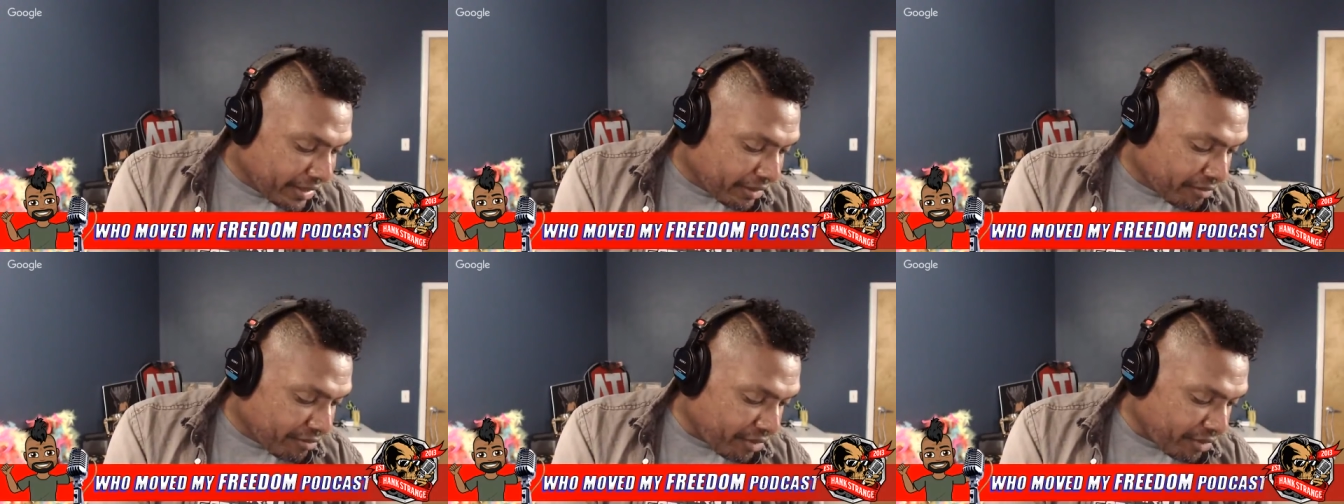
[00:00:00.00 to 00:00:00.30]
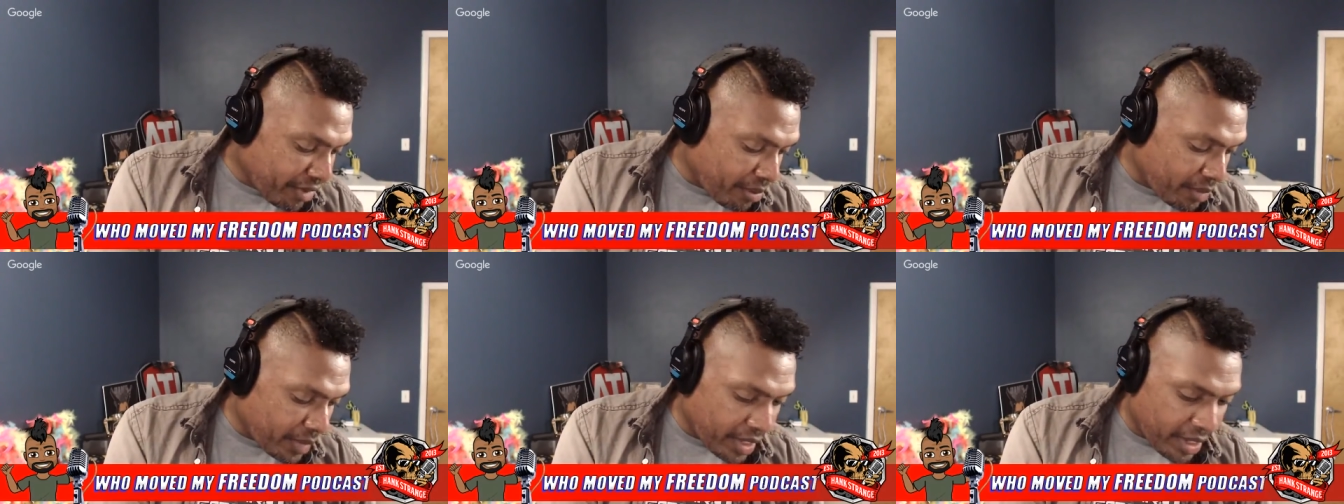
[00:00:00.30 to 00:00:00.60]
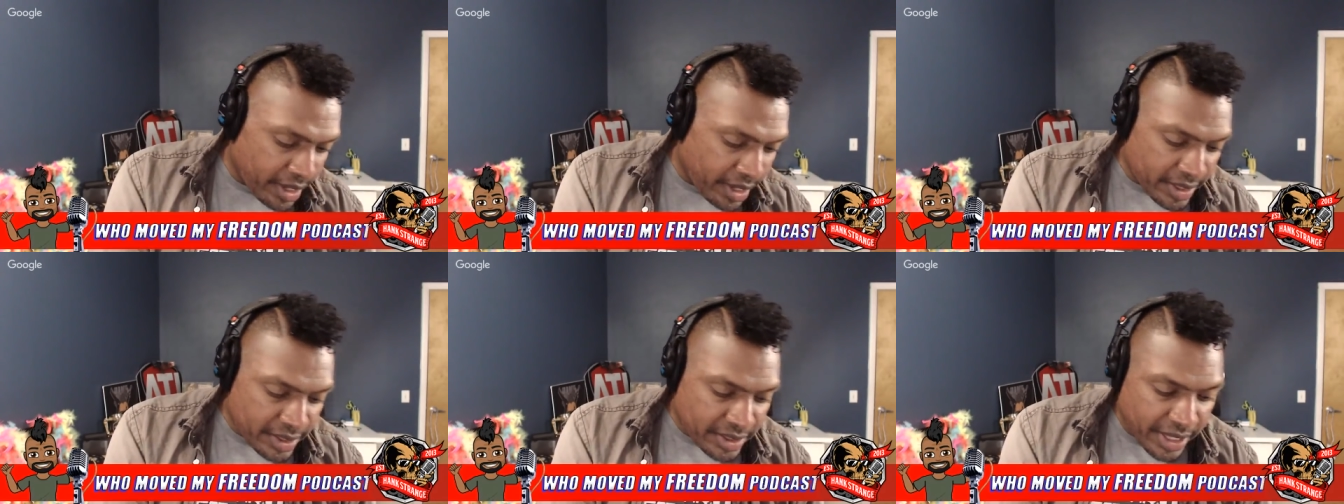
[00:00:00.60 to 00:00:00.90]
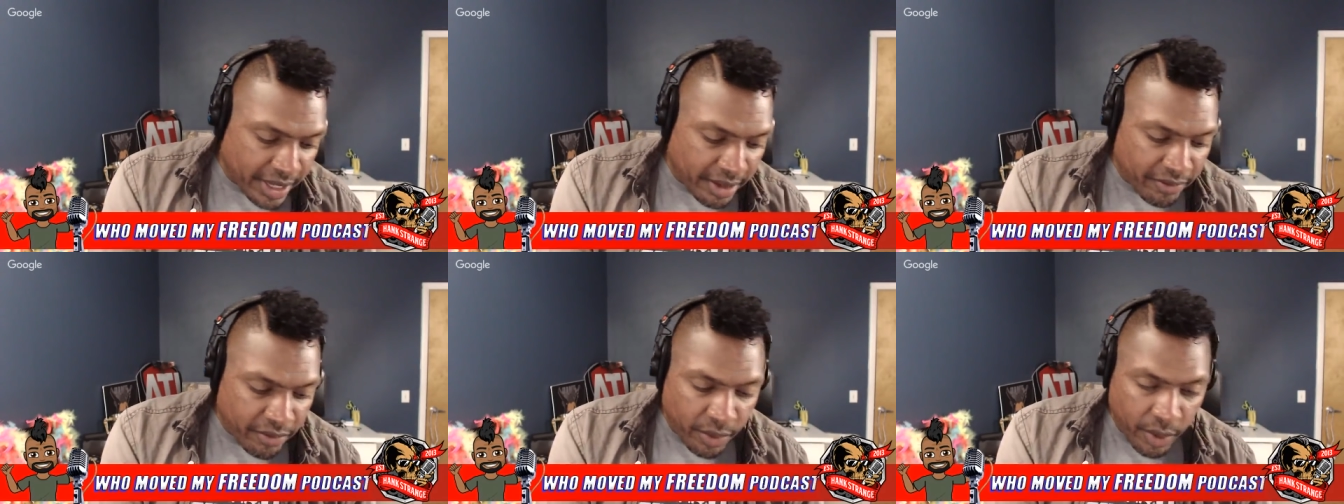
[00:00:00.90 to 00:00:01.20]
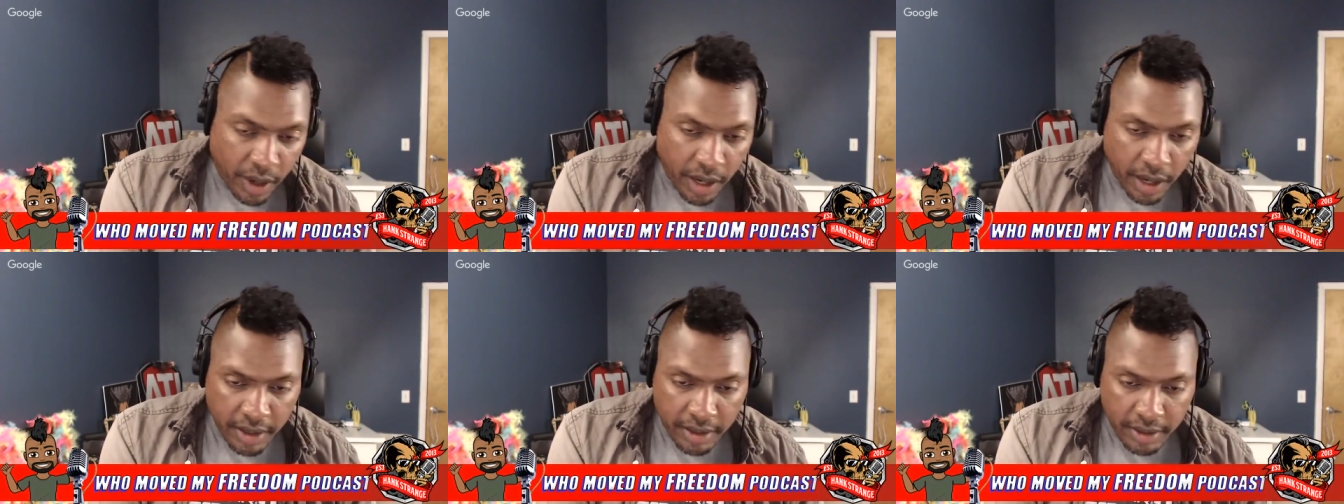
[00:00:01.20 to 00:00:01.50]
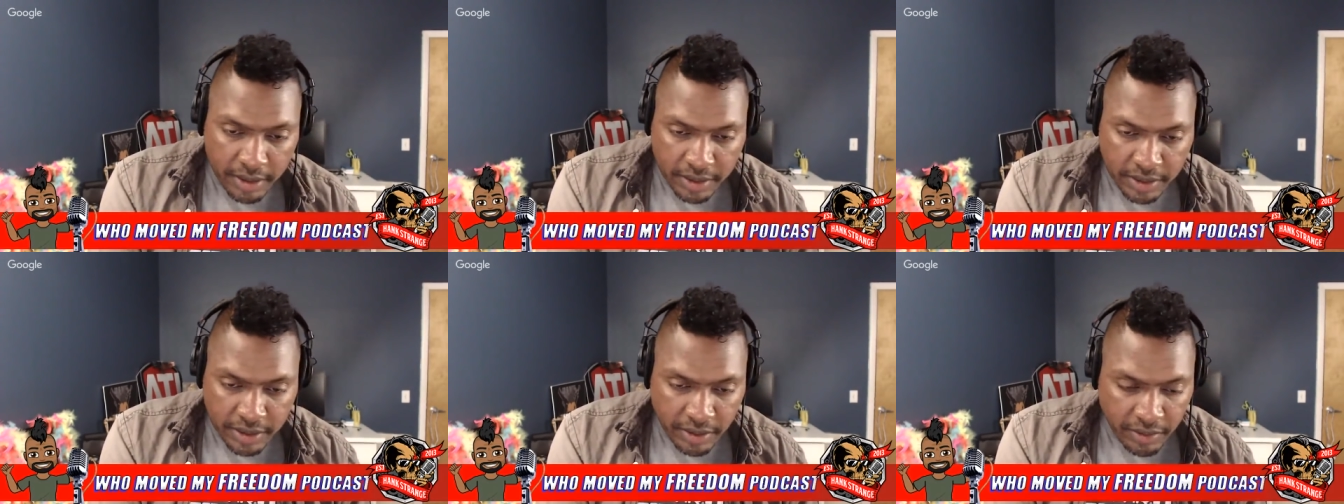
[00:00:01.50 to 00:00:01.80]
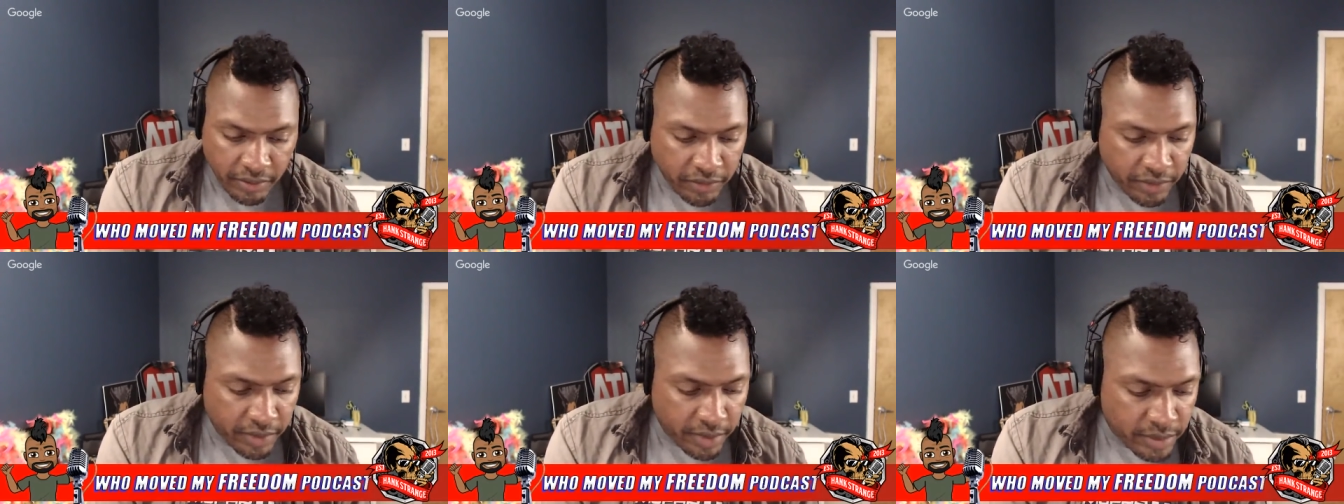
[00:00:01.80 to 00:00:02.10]
from uh, some
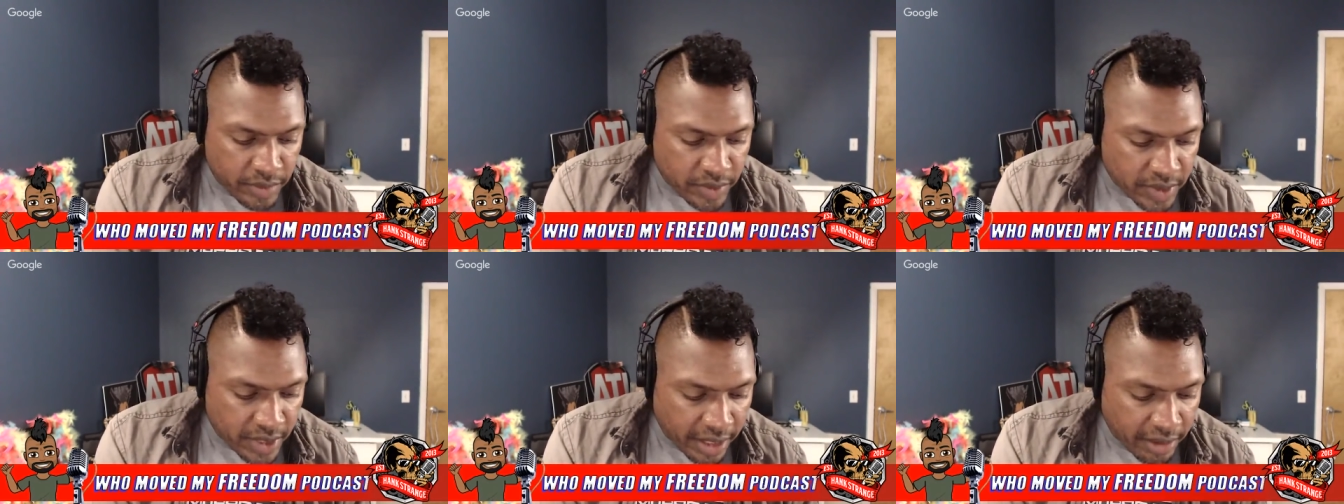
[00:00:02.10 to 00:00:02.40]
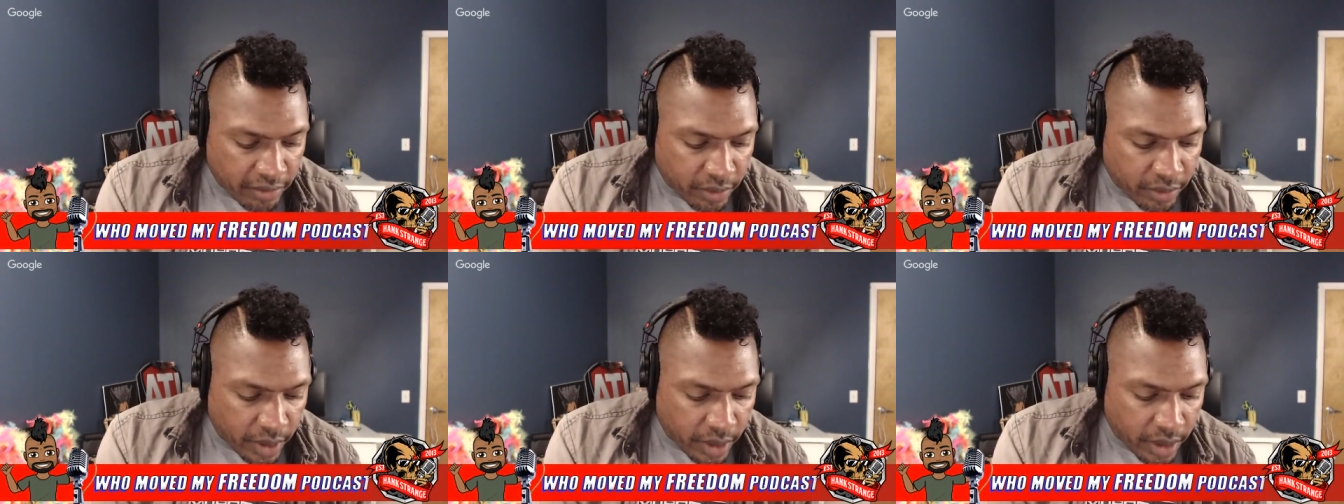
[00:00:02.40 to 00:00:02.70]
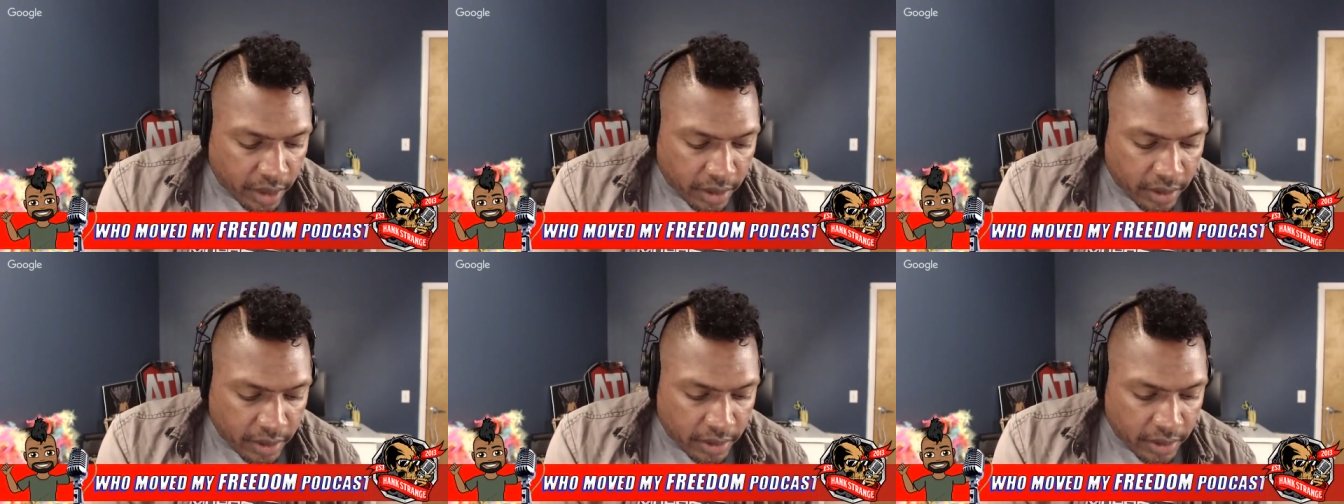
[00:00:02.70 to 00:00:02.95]
from Savoir.